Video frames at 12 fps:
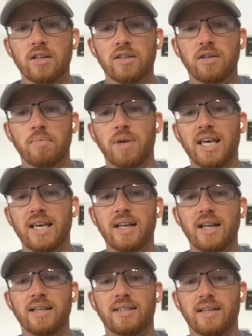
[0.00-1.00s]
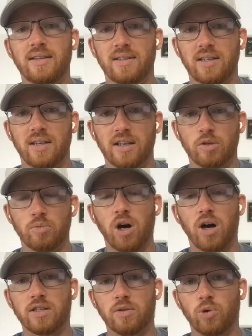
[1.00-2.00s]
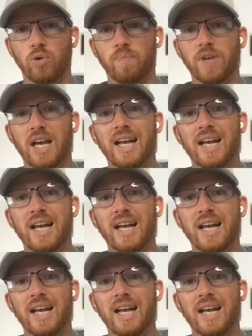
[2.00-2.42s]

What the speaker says: to make it as easy as possible.